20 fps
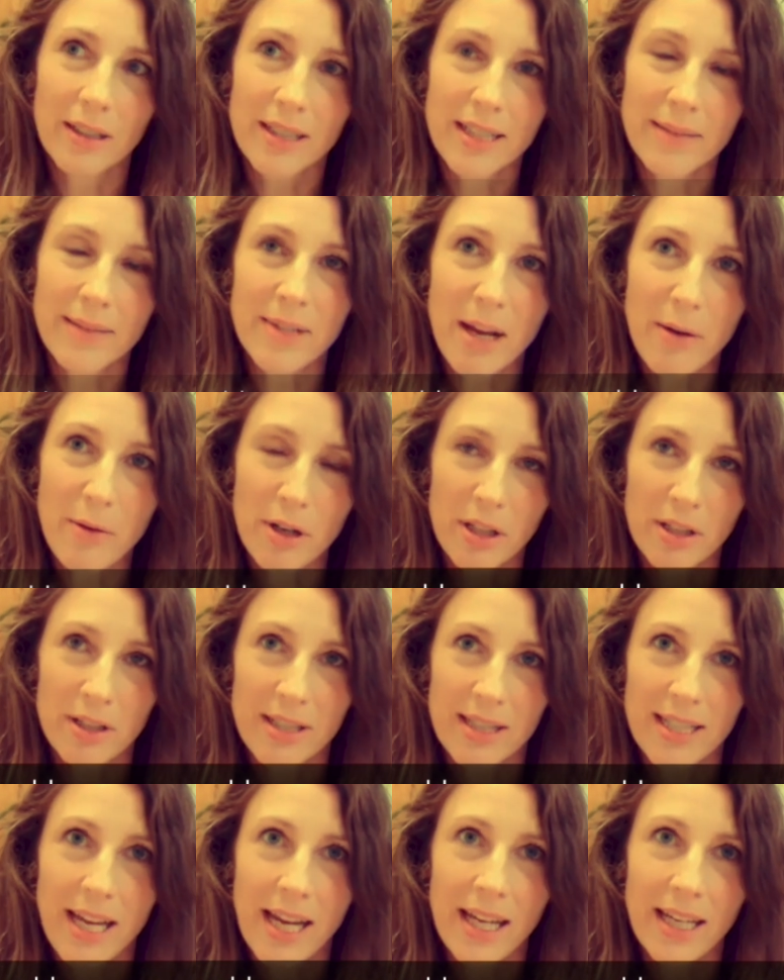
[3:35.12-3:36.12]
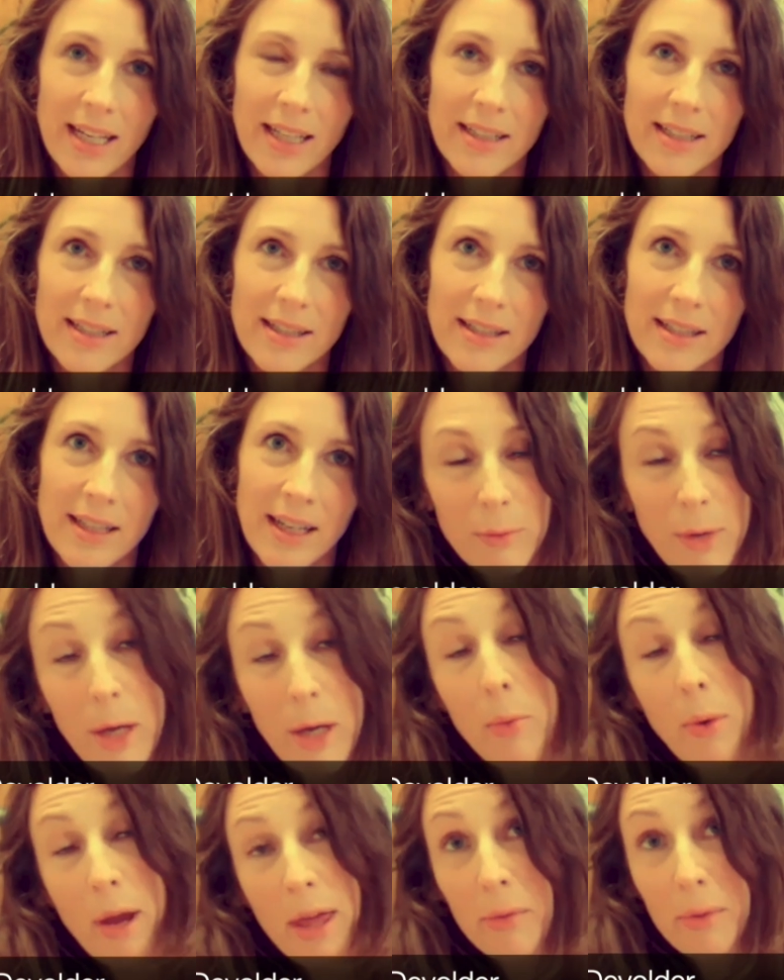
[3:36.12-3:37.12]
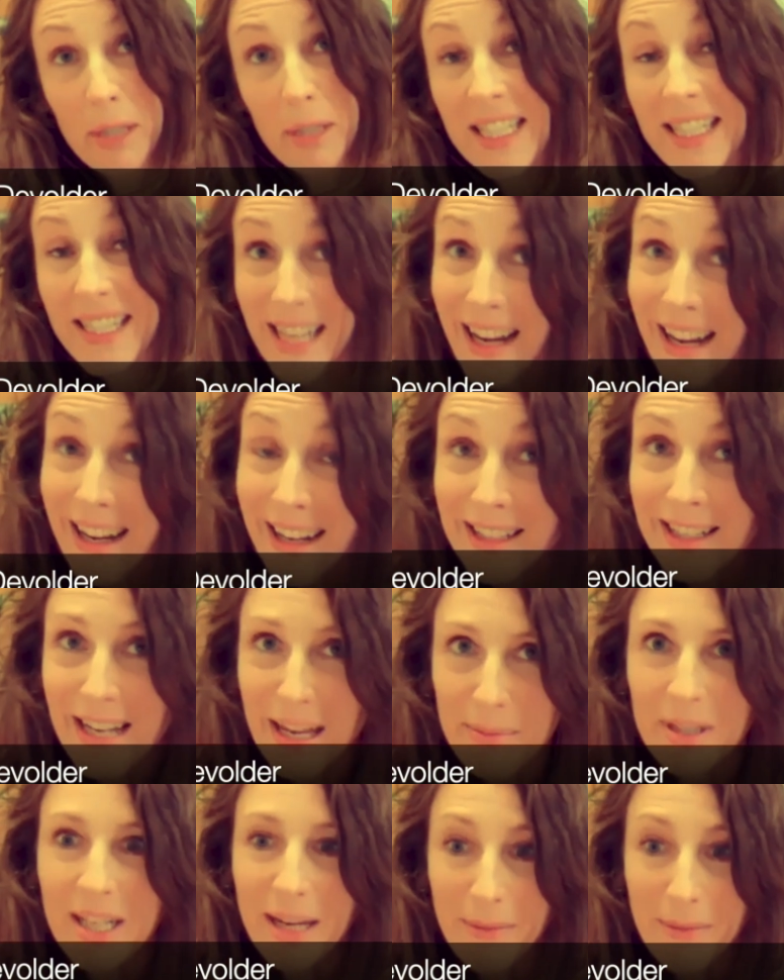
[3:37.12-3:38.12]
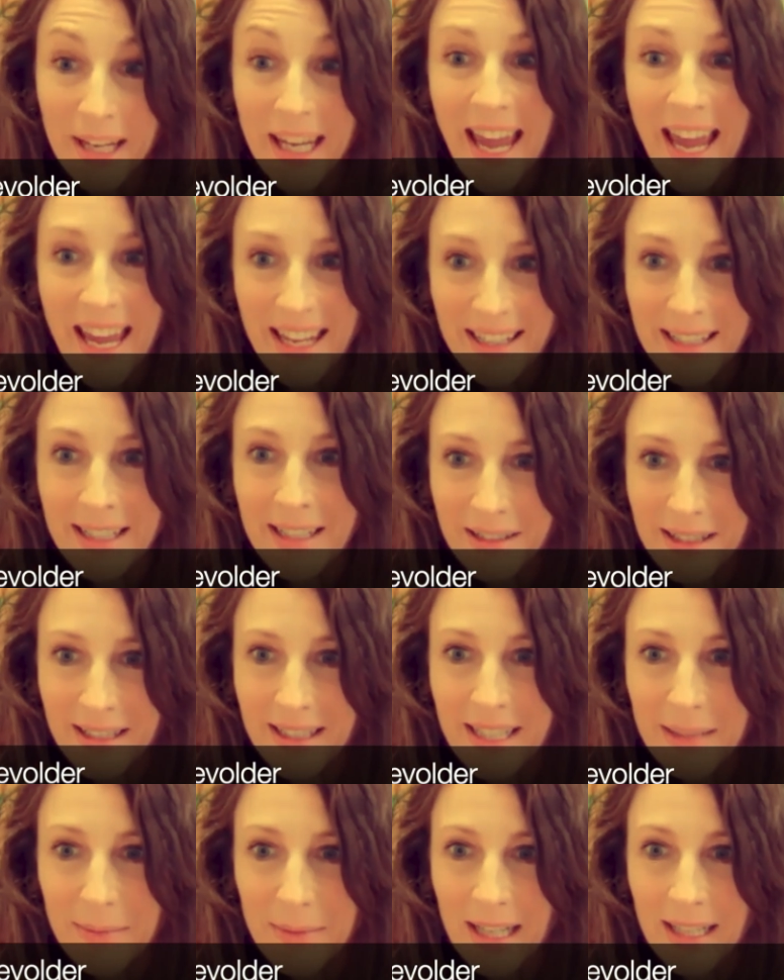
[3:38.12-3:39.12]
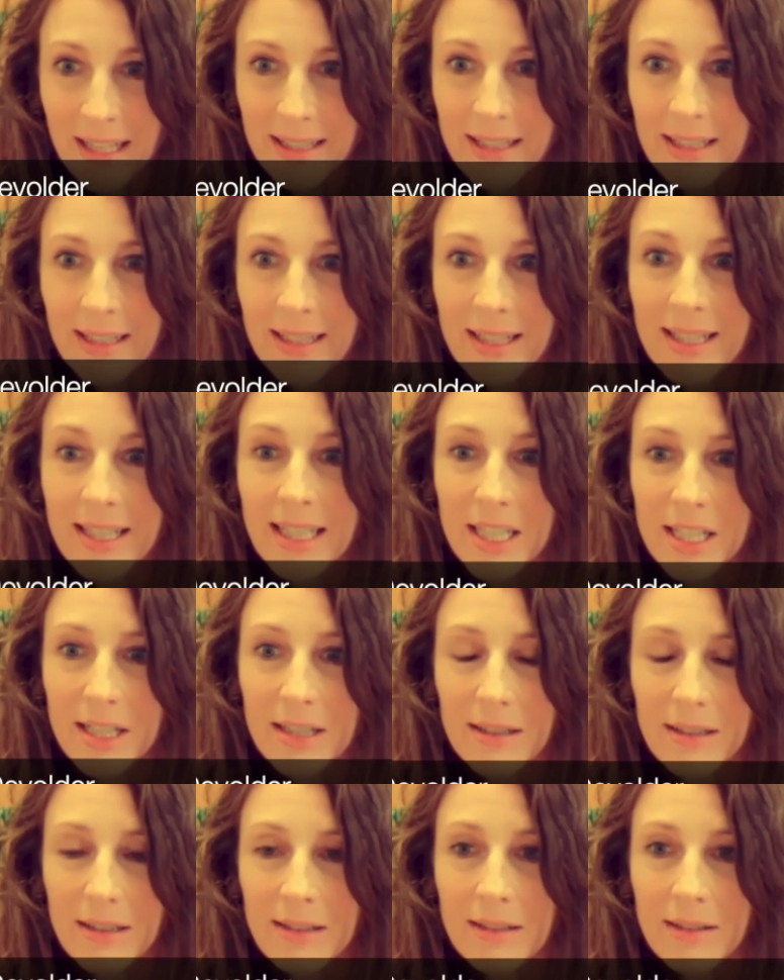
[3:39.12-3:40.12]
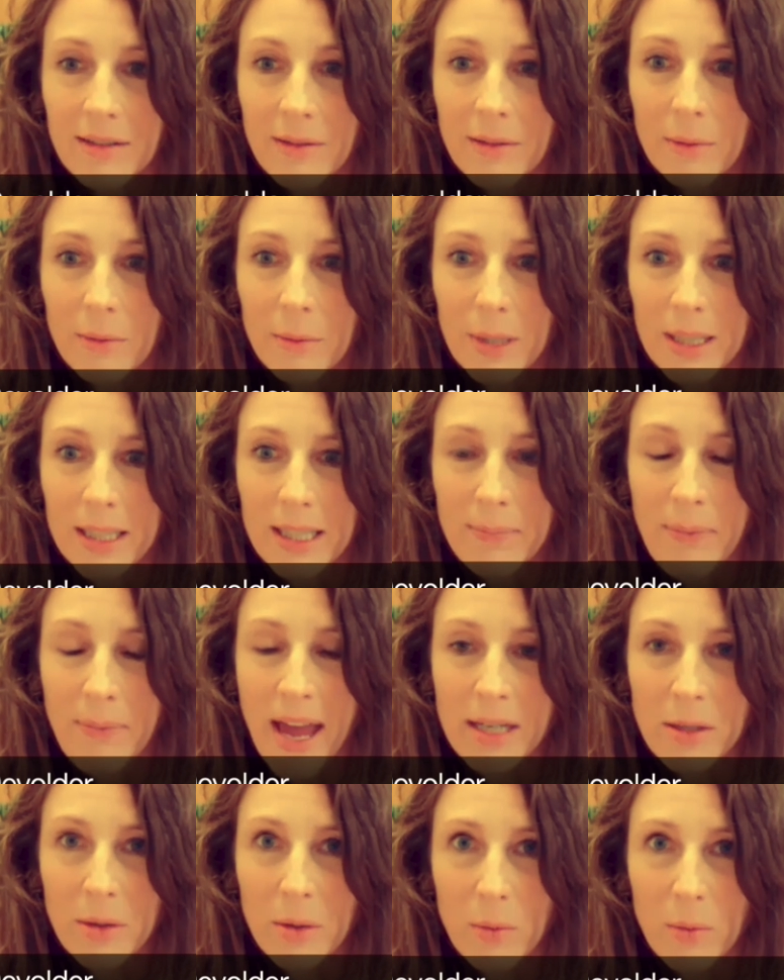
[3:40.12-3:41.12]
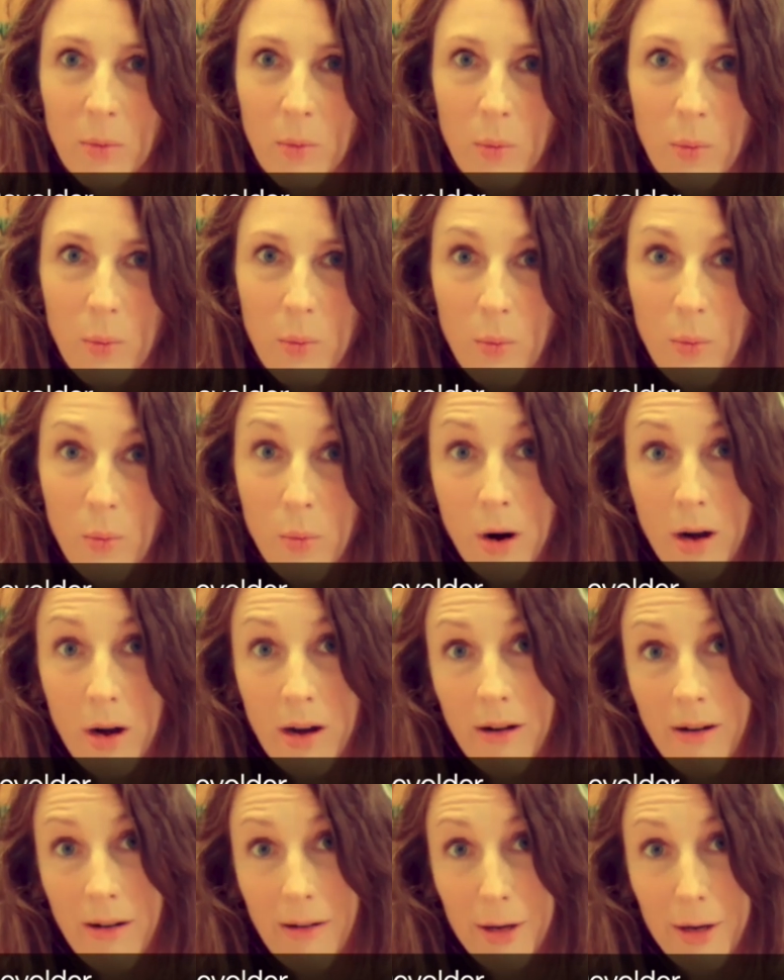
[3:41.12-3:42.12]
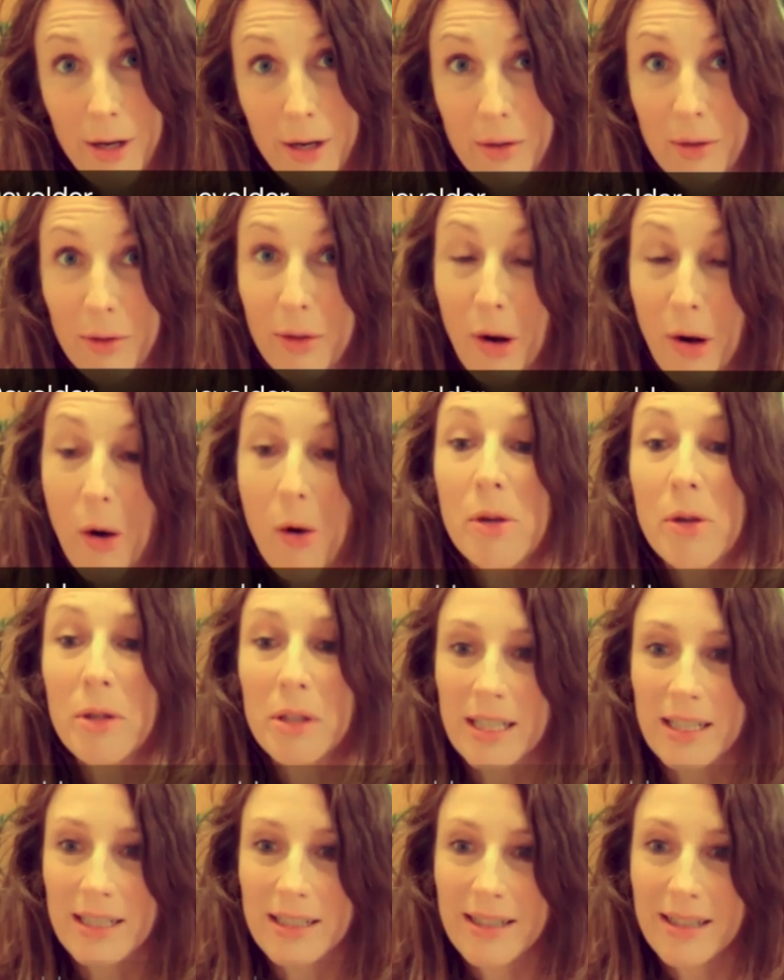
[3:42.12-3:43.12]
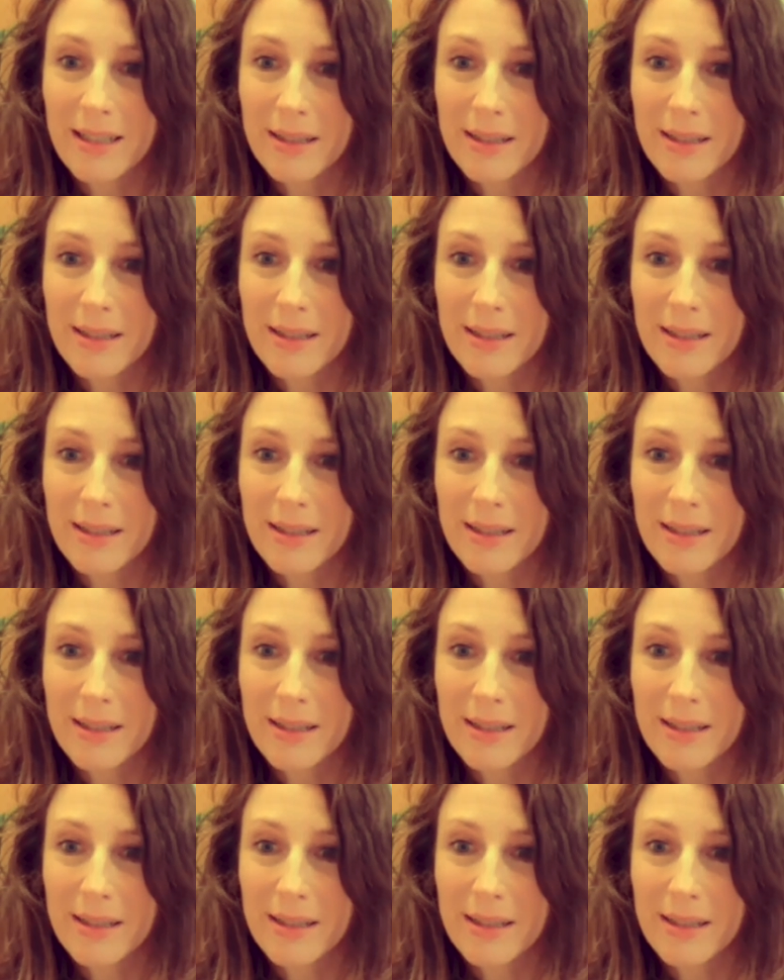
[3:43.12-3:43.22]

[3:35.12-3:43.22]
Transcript: It seems that what you're saying is whether we decide an epidemic ends, because it seems like it's a decision, will depend on what our goal is.